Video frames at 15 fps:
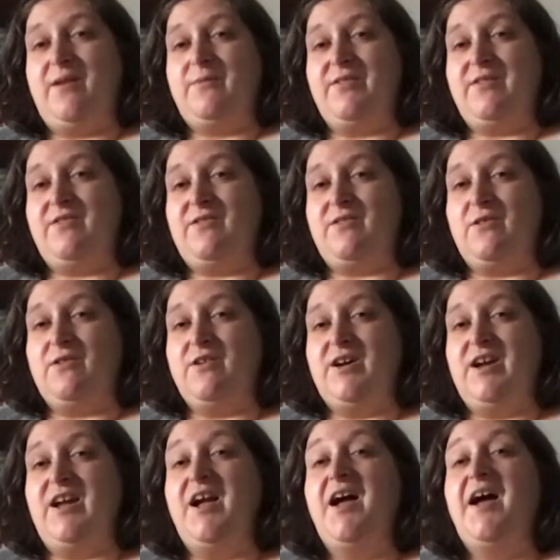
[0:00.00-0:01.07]
on with the
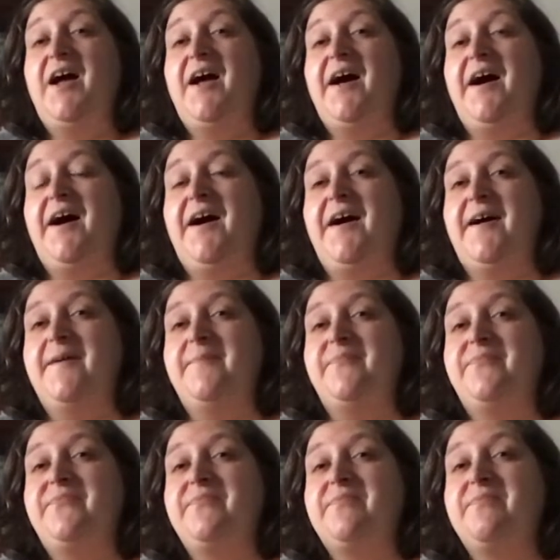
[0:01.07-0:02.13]
story.
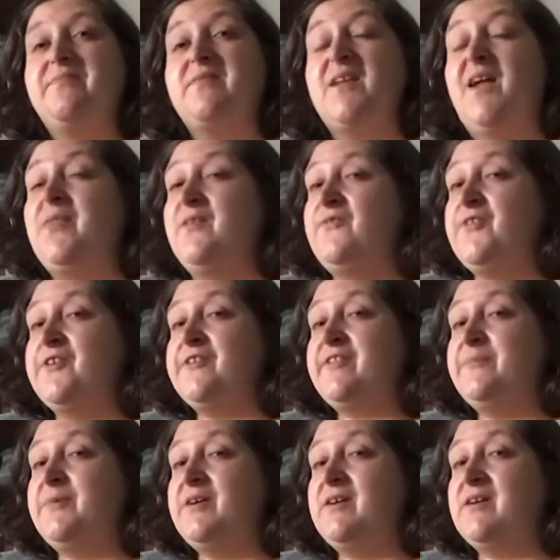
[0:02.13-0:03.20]
In the
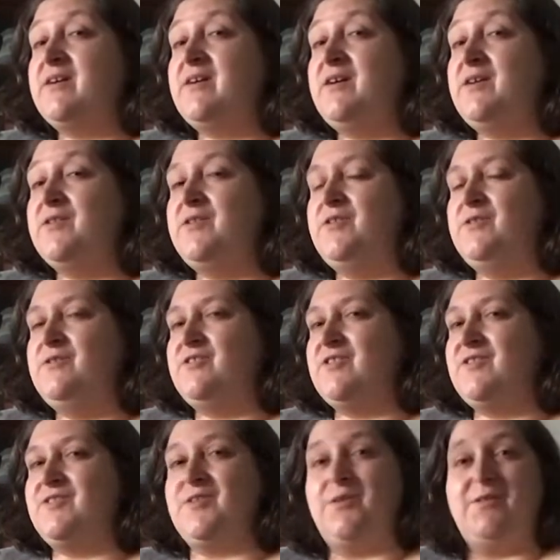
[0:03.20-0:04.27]
first book, you
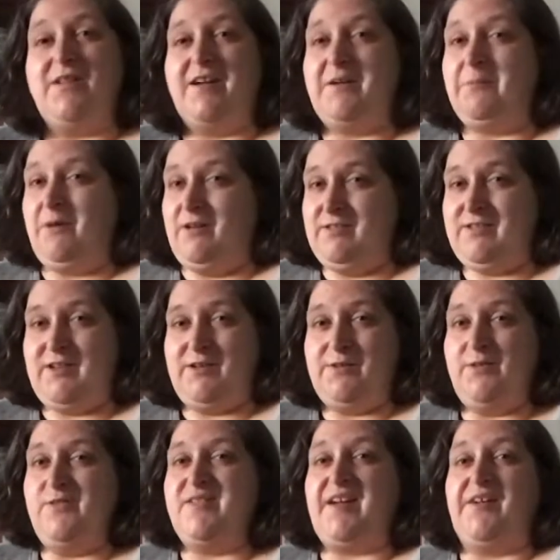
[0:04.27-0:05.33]
just don't like
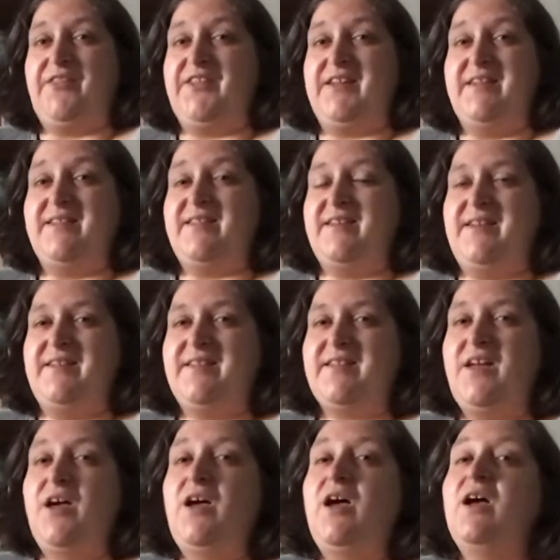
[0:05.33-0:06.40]
Malta, who is Althea's niece.
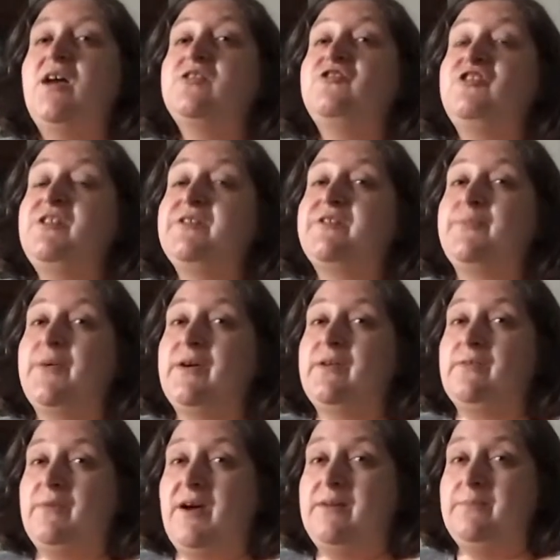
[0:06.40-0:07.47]
She is
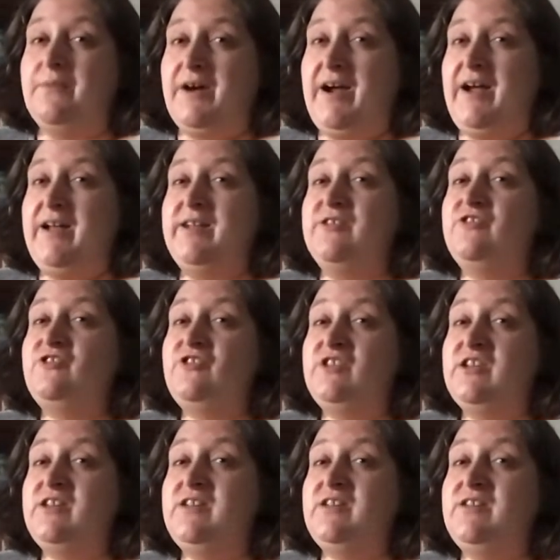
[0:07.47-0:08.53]
spoiled, rotten brat, and
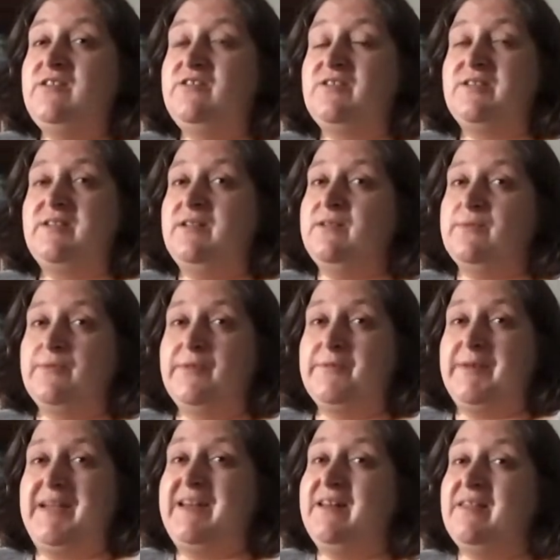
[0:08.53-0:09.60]
she just needs a
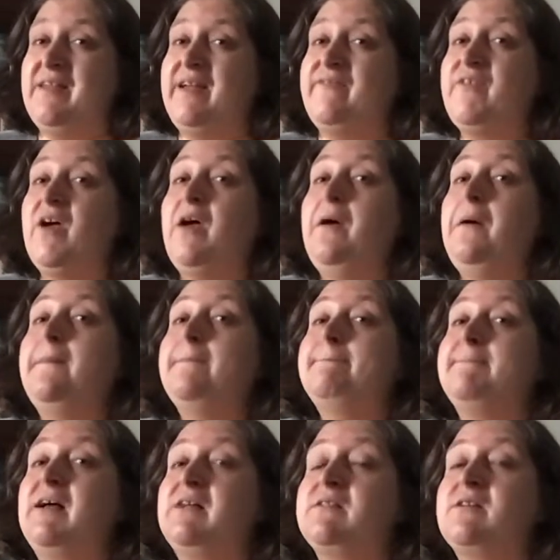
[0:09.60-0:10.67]
rude awakening in life.
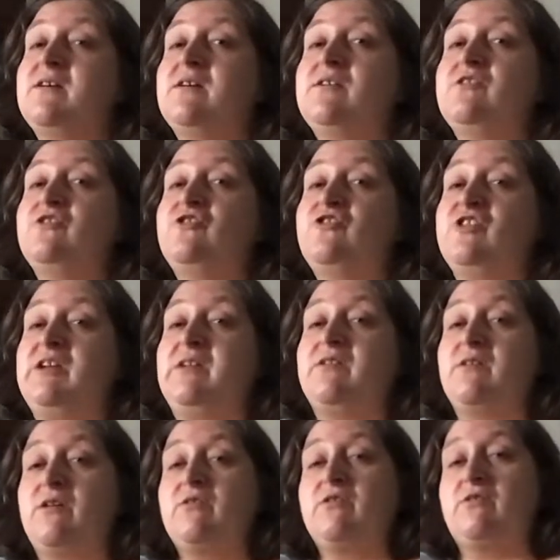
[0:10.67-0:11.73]
Malta, she
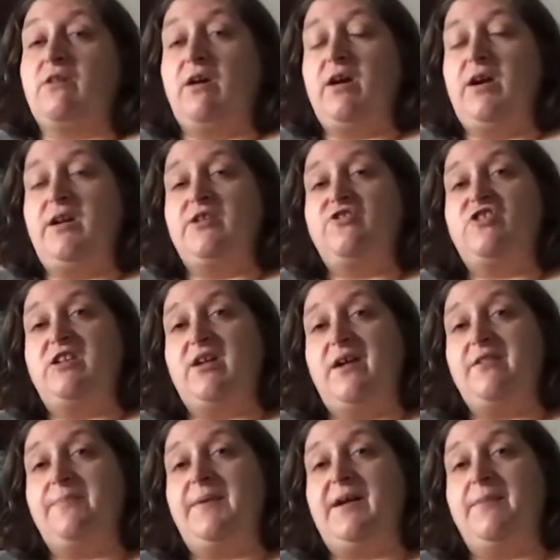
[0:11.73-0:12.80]
starts growing. She
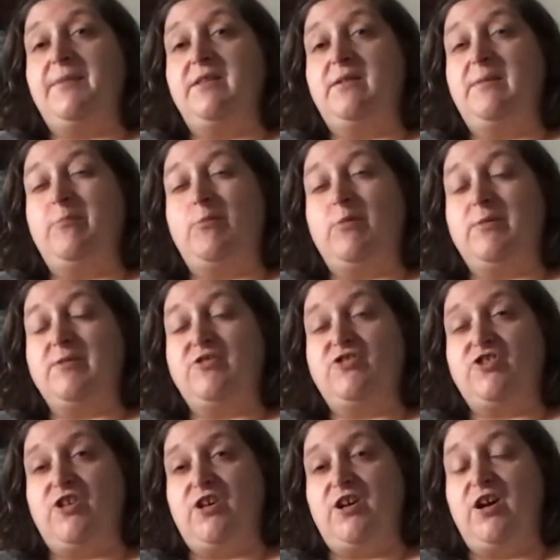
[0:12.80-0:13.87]
does become a little bit more
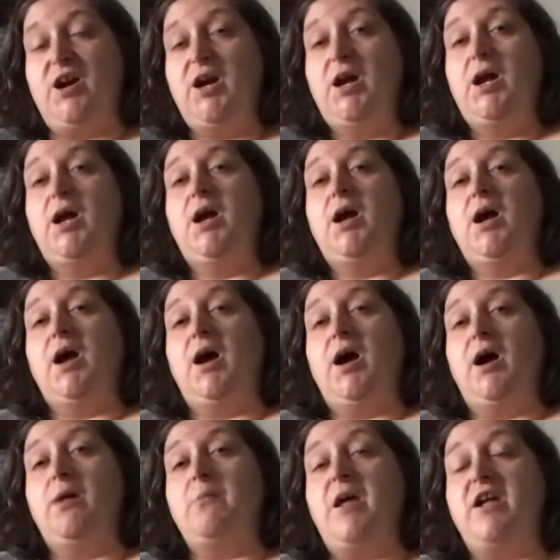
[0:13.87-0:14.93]
mature,
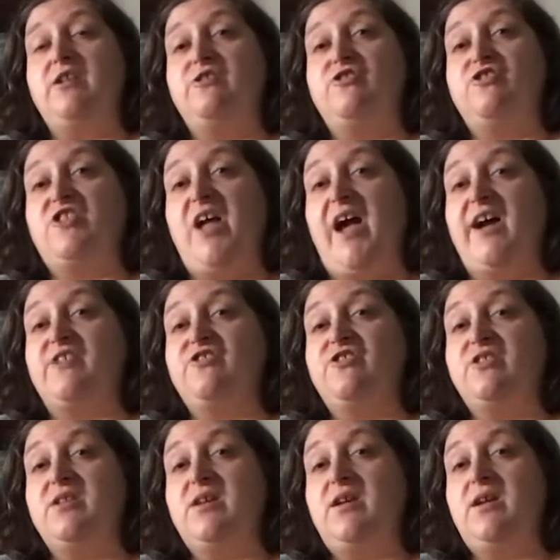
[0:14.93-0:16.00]
and she
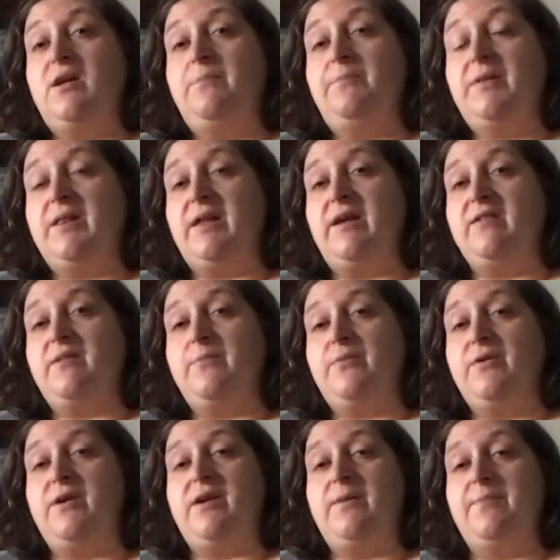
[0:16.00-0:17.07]
actually plays a
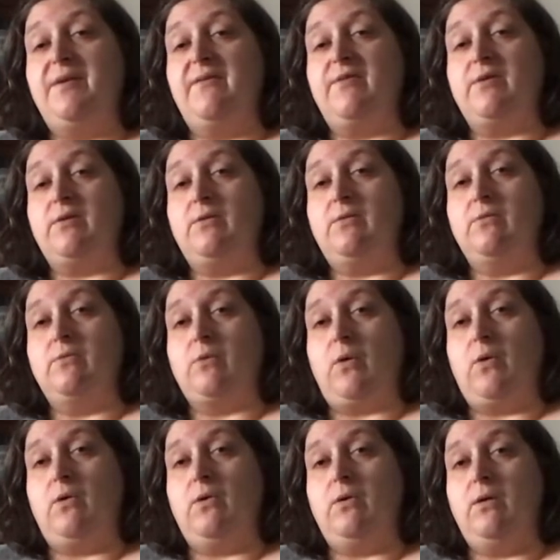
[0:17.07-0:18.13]
pretty pivotal
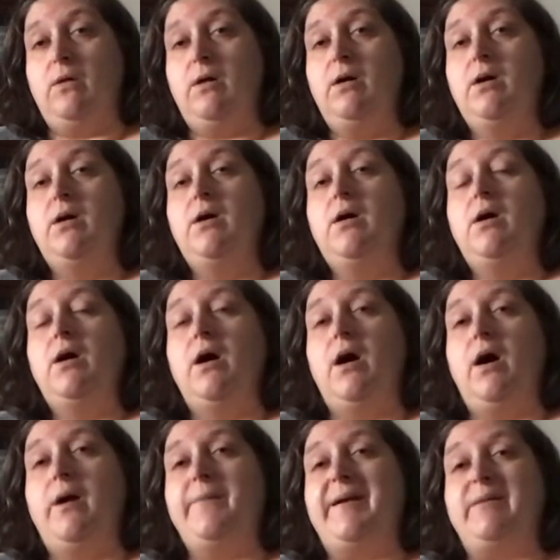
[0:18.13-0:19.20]
role.
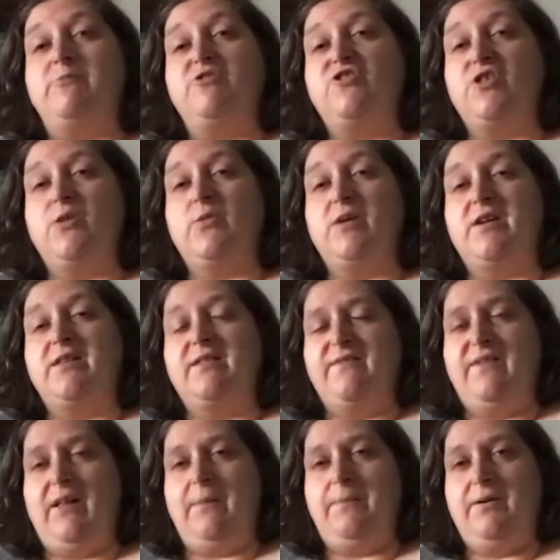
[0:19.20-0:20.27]
And I'm sure we're going to
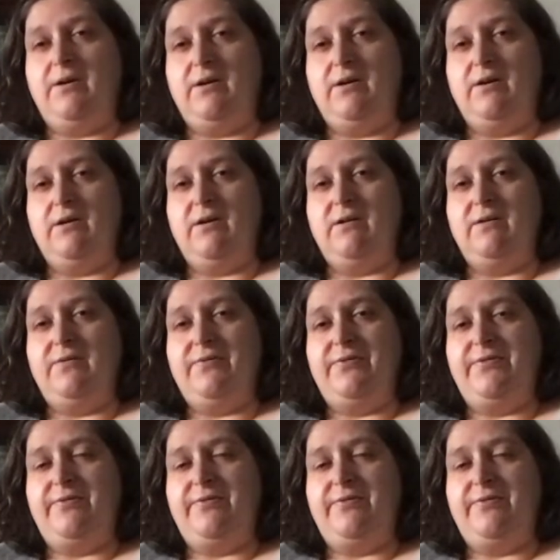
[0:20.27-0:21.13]
develop her,